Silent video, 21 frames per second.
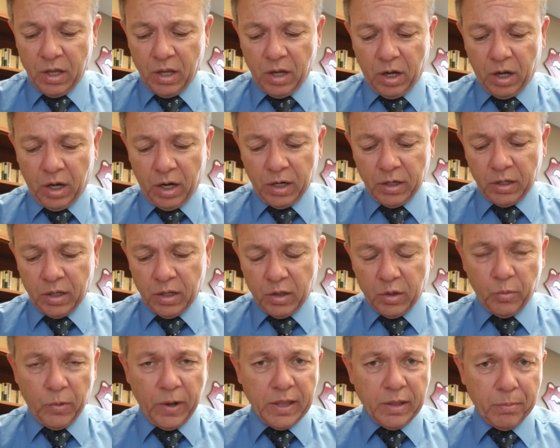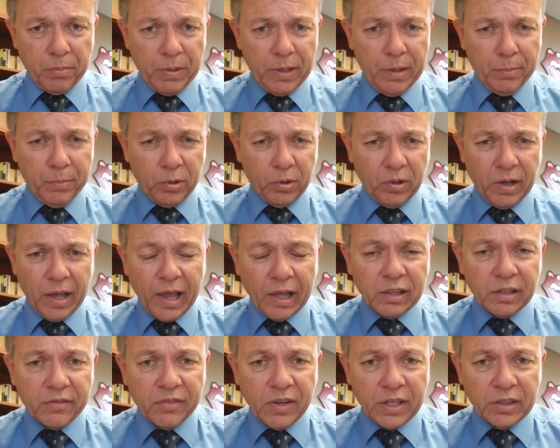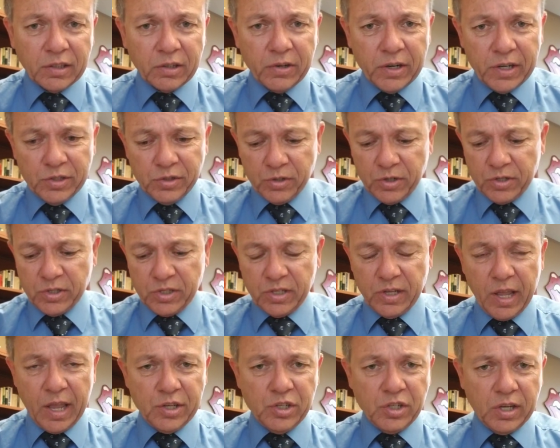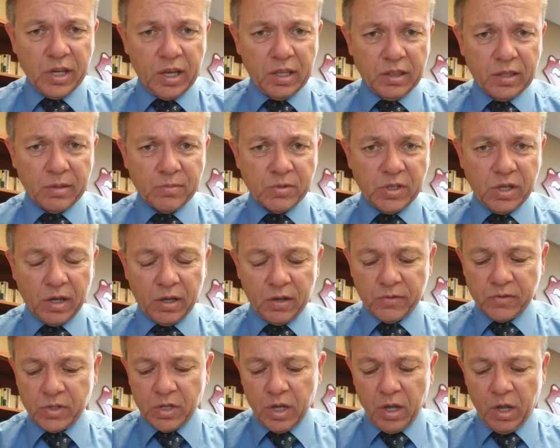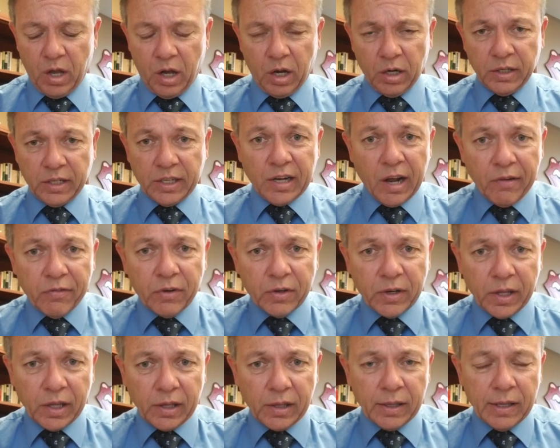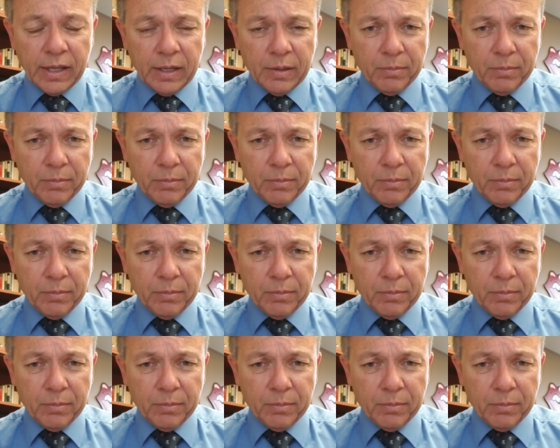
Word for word: on the way that people elevate their interests and educate themselves, on governing.